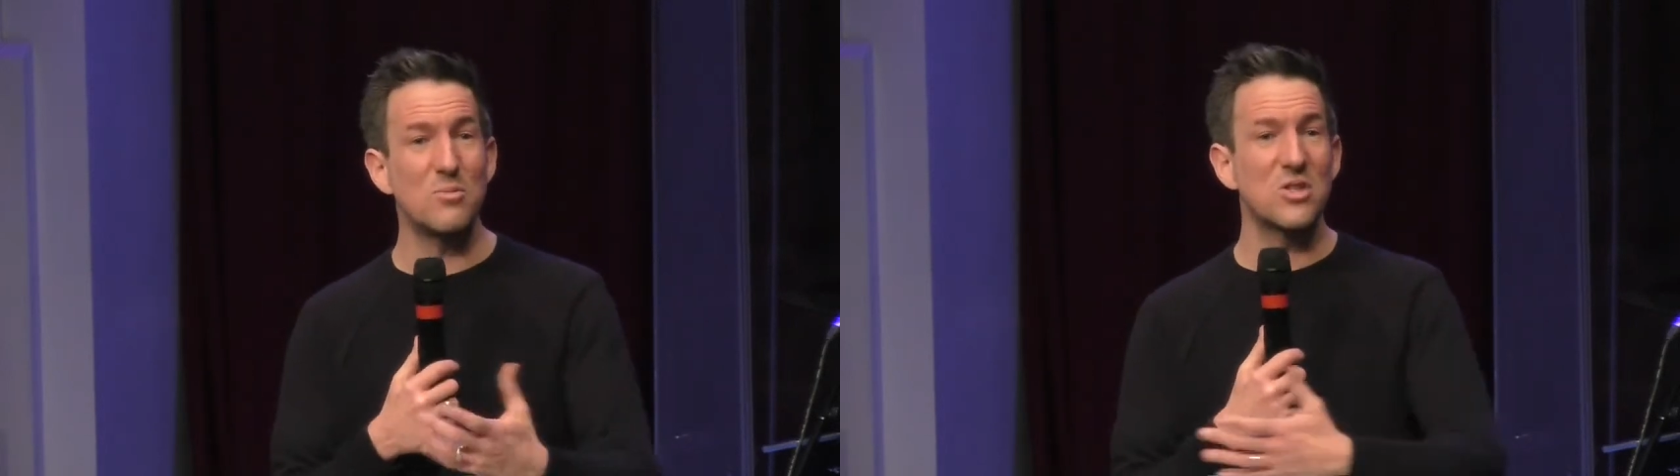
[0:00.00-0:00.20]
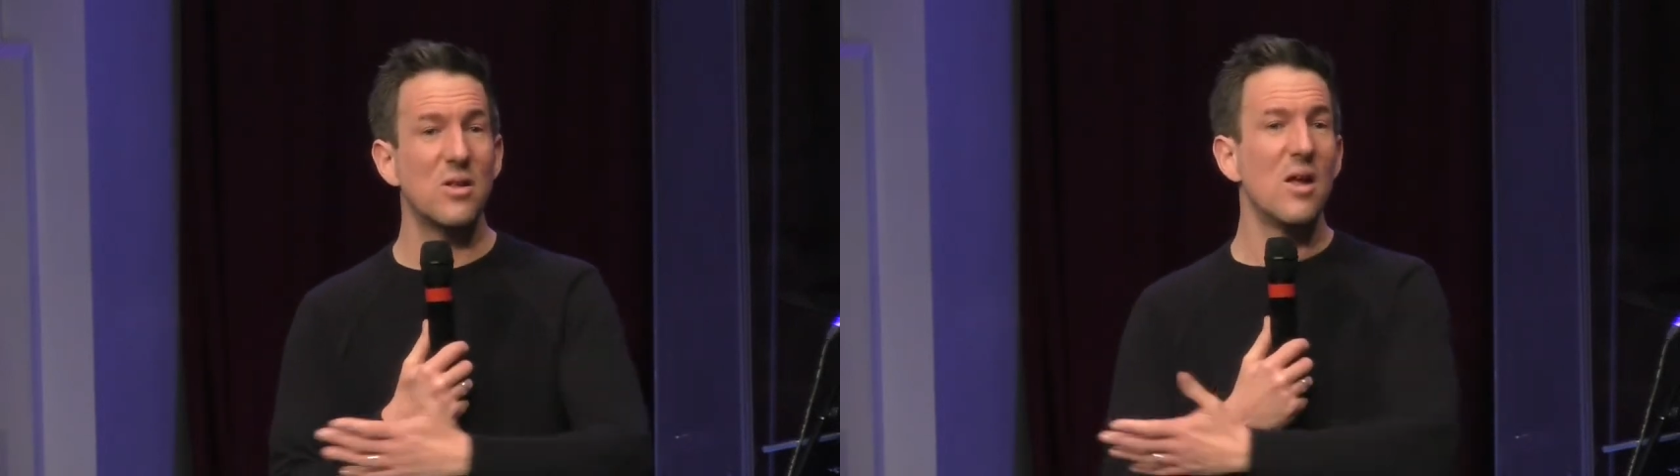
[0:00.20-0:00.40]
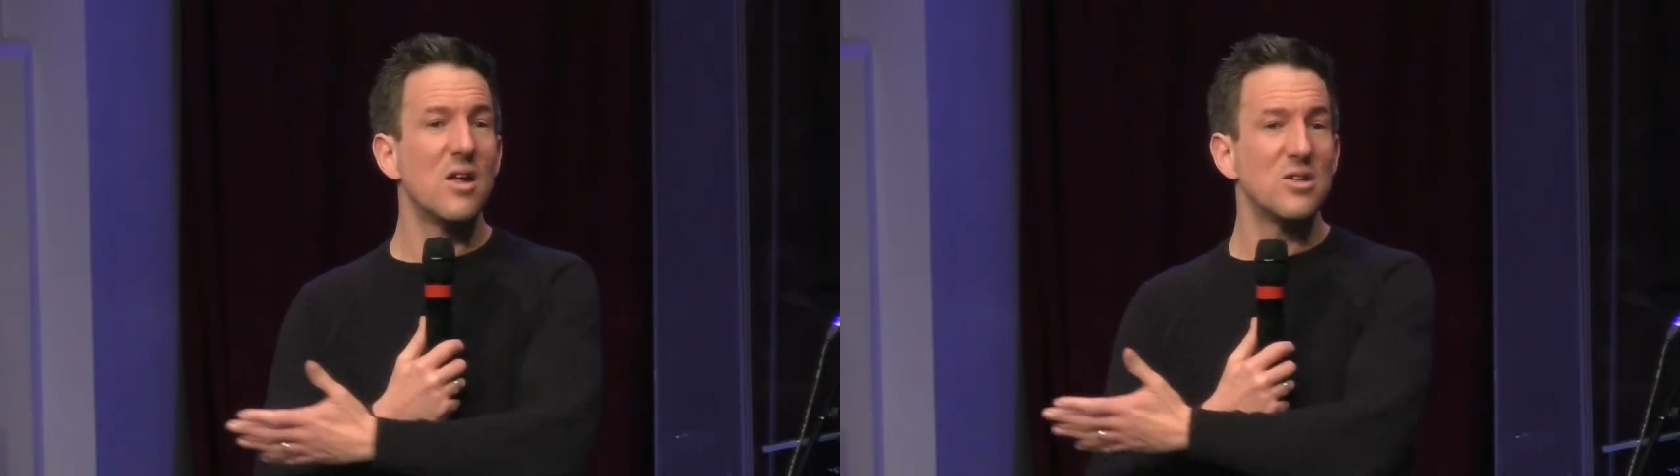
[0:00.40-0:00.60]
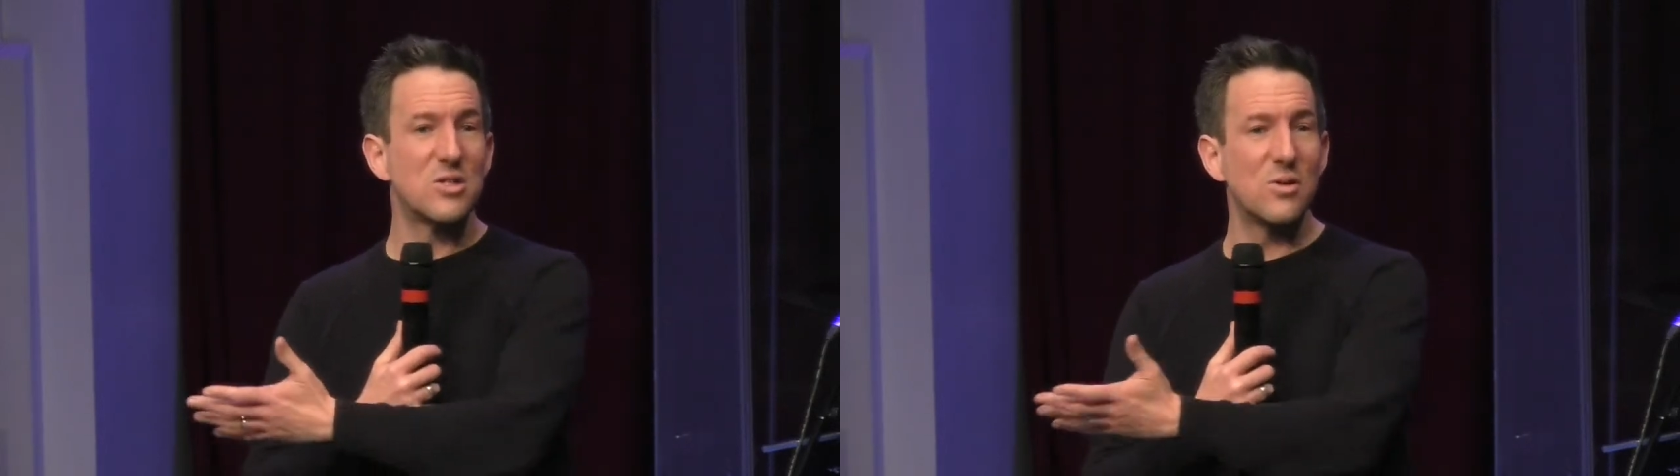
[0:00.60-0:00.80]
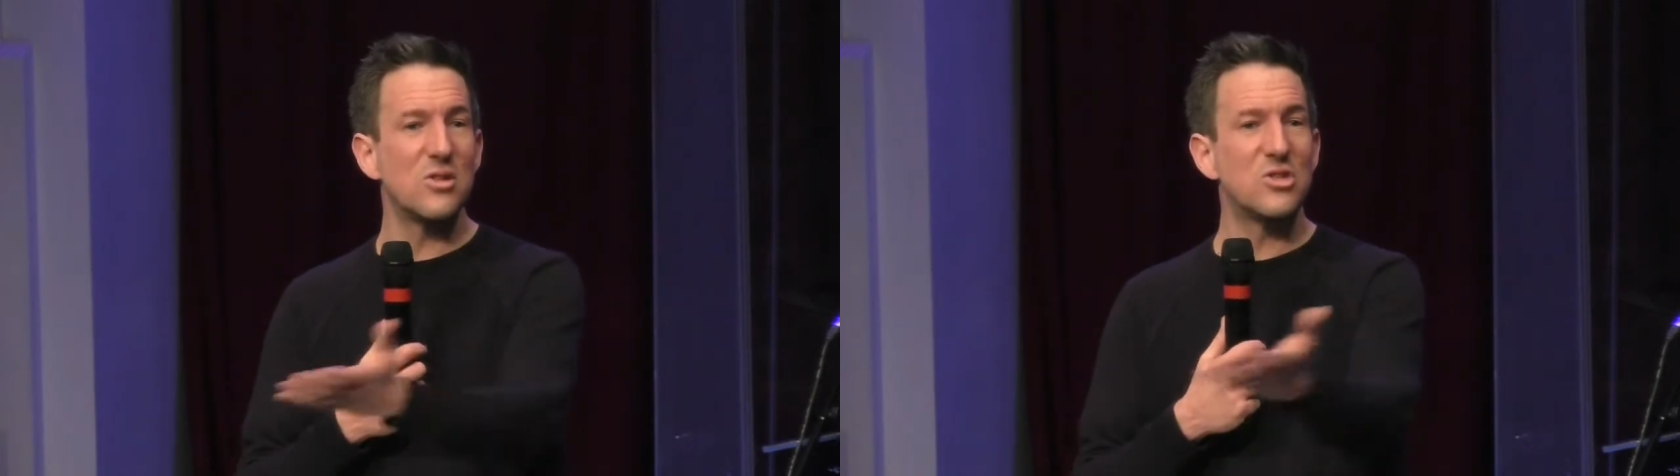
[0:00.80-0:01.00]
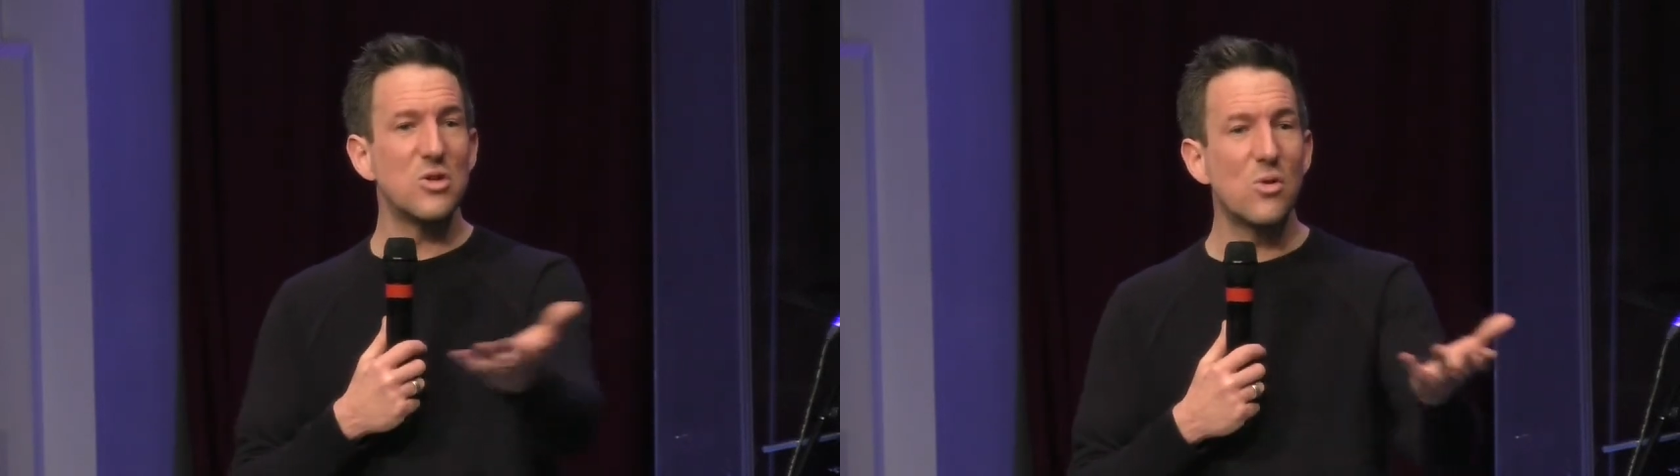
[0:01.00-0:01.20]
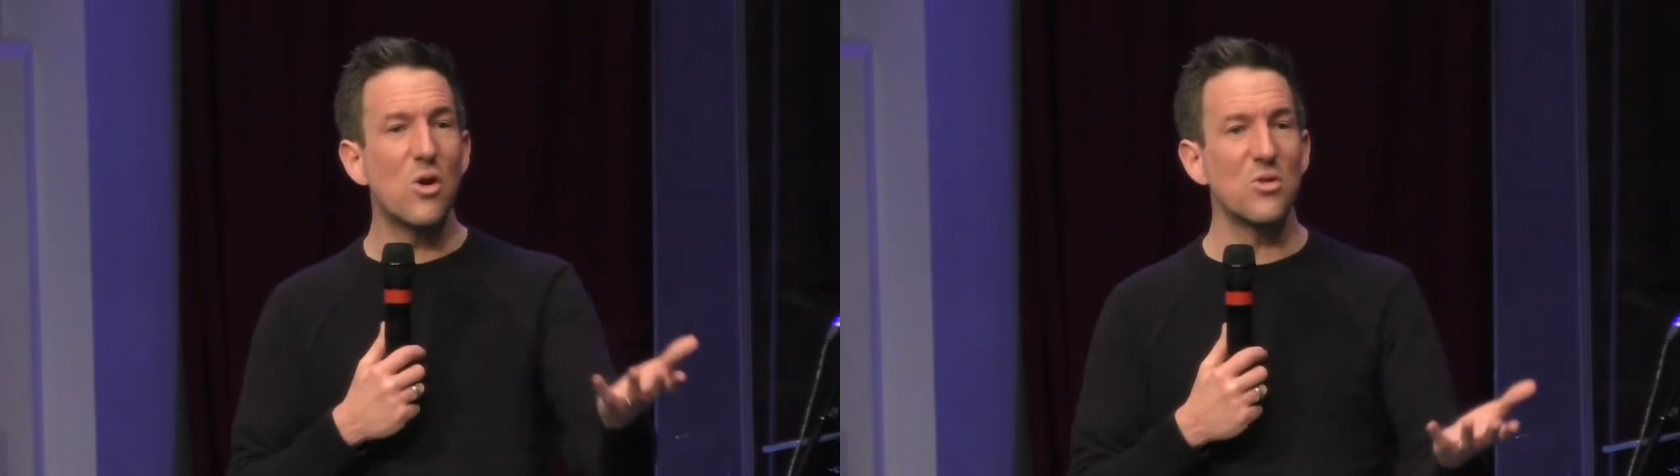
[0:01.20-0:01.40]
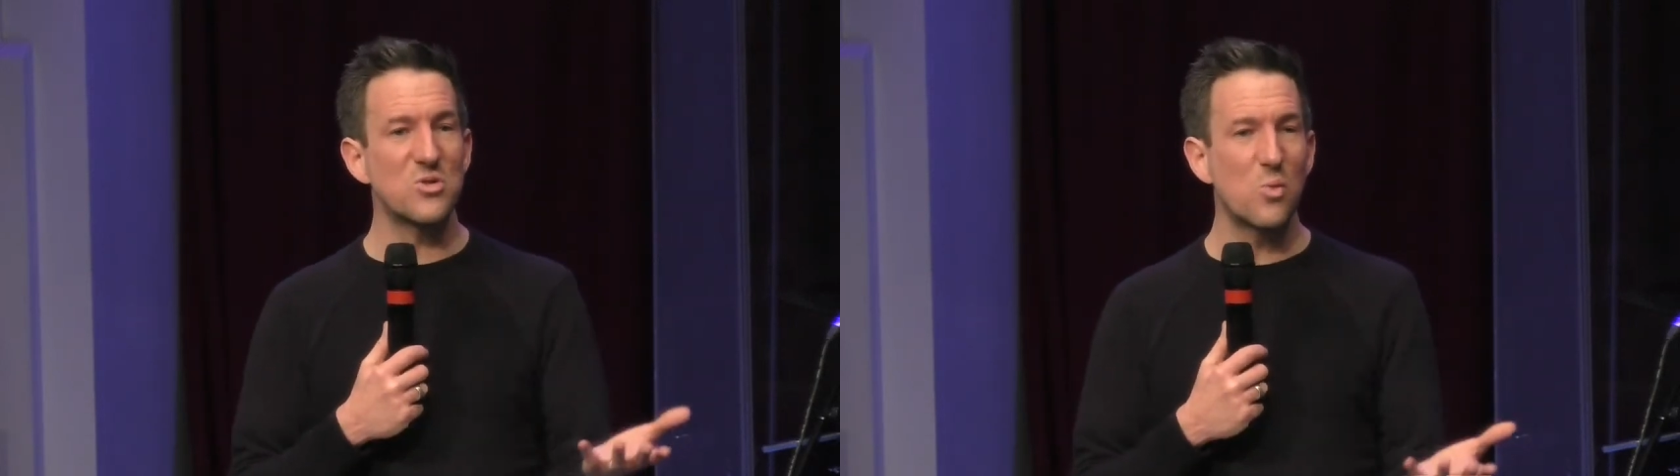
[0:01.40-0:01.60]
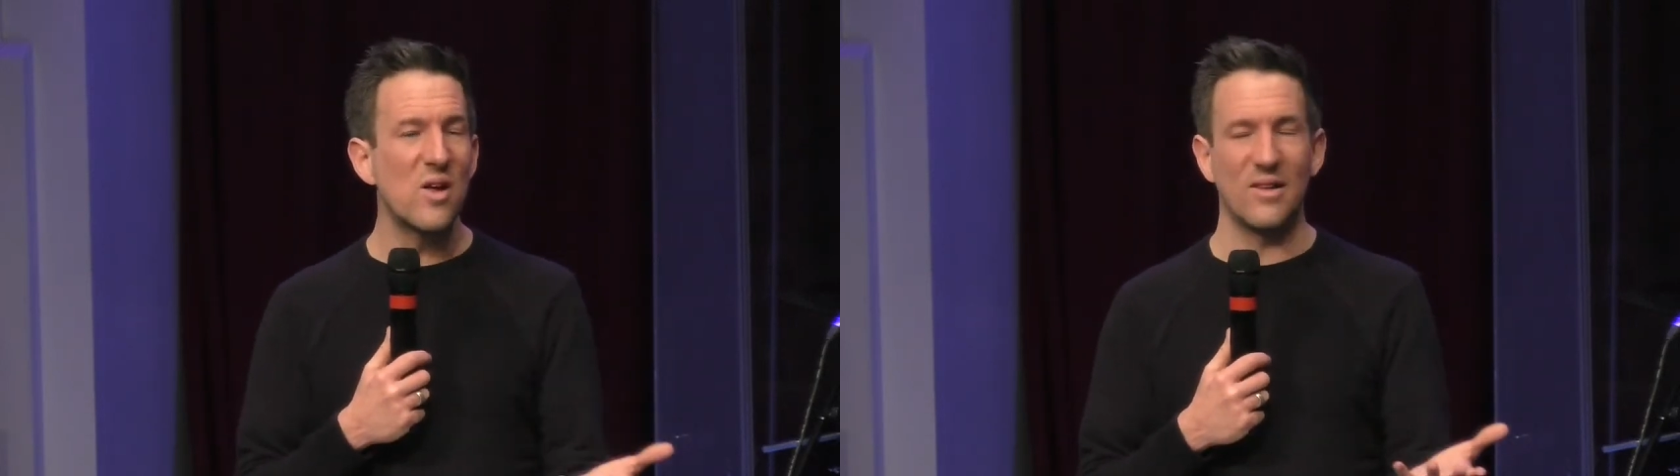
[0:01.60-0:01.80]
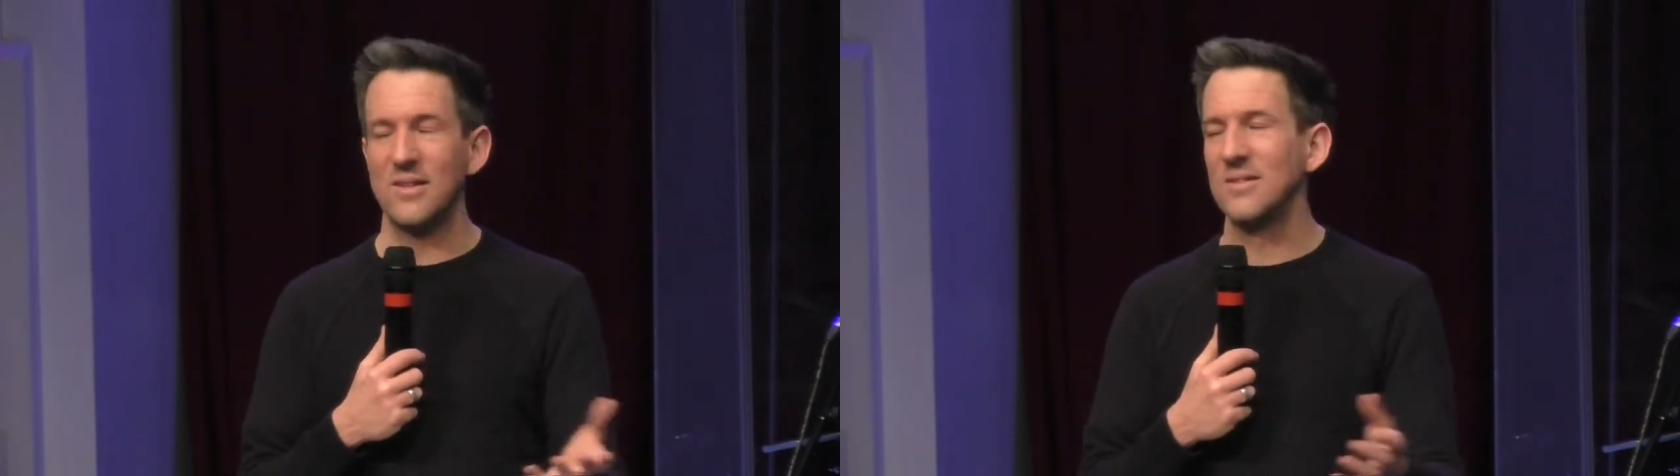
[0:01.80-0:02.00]
to do God's
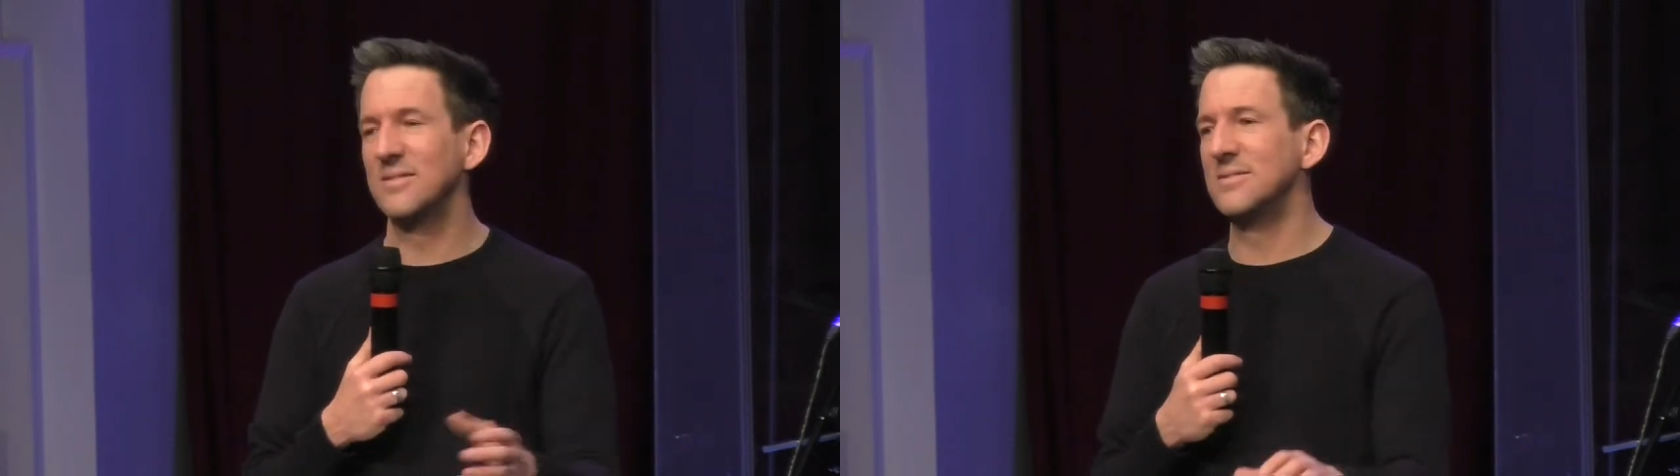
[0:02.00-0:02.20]
will.